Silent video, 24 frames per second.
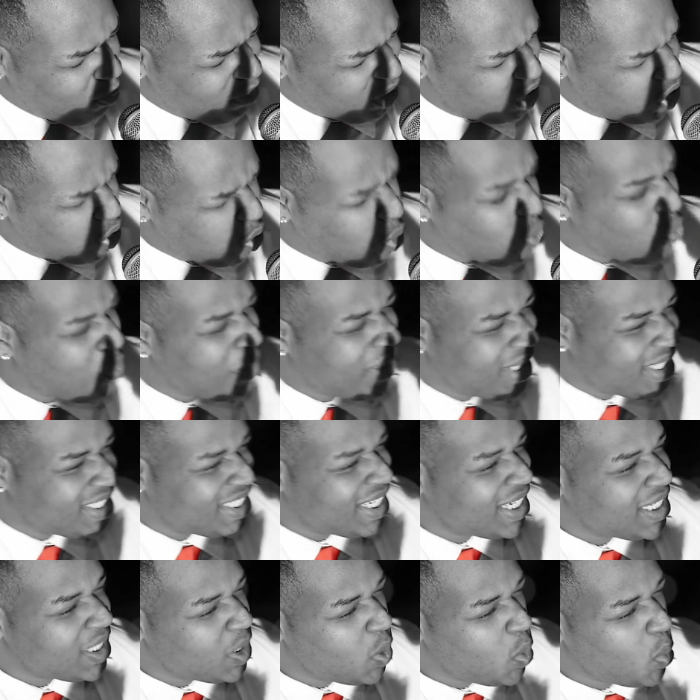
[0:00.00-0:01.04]
But you'll rather
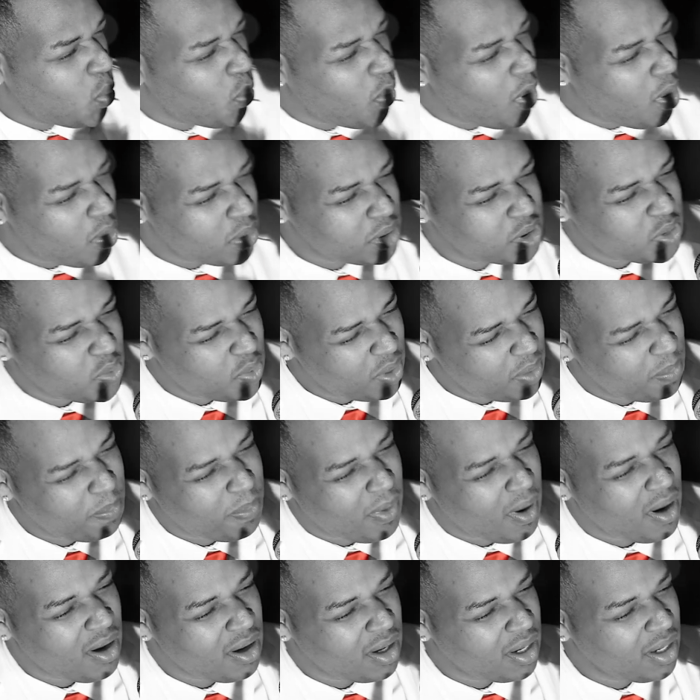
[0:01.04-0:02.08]
take long walks on the
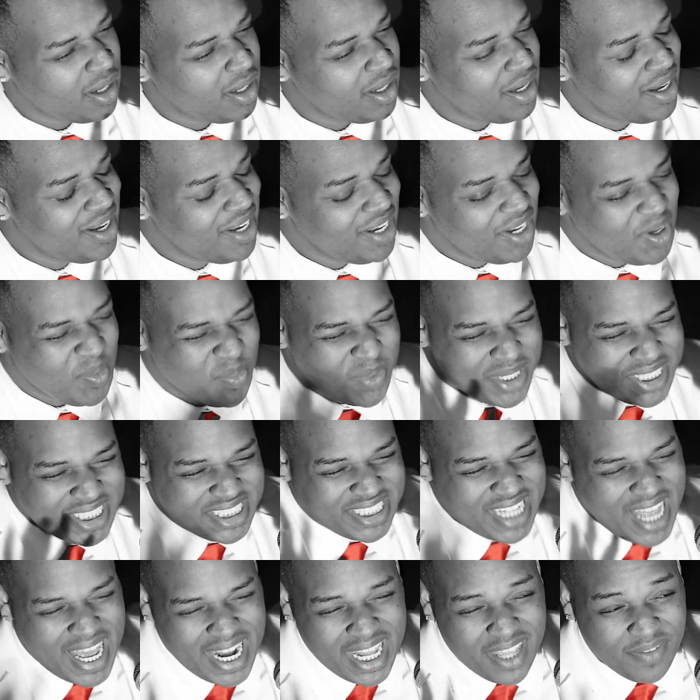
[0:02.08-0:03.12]
park. When it's
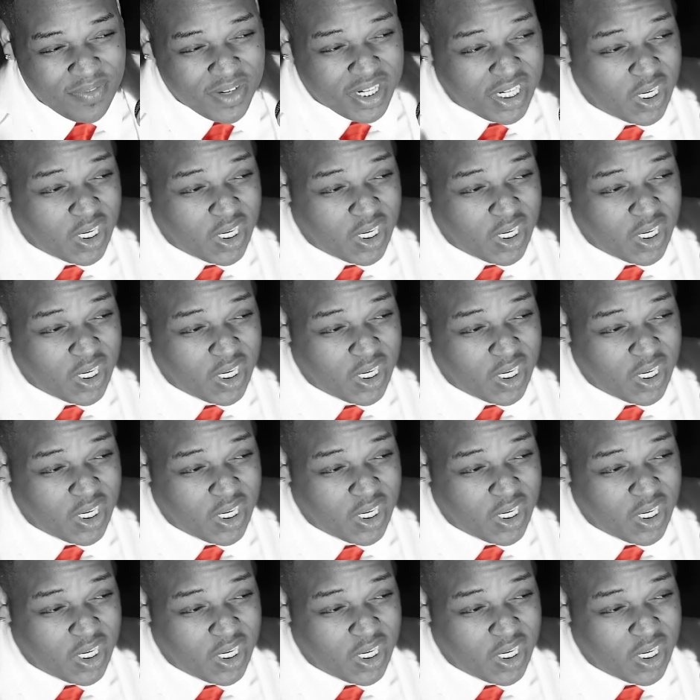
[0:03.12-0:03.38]
not even